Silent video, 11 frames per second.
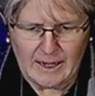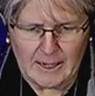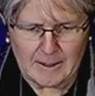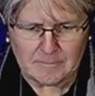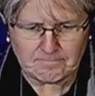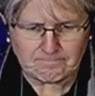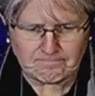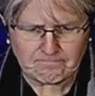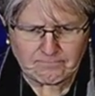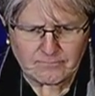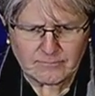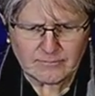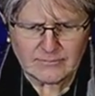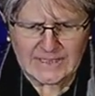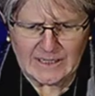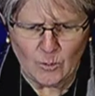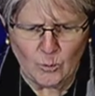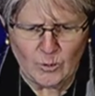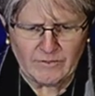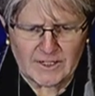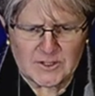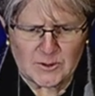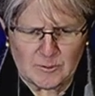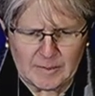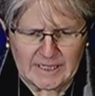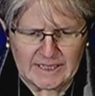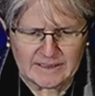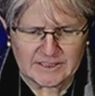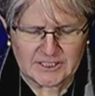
Um, We've also been,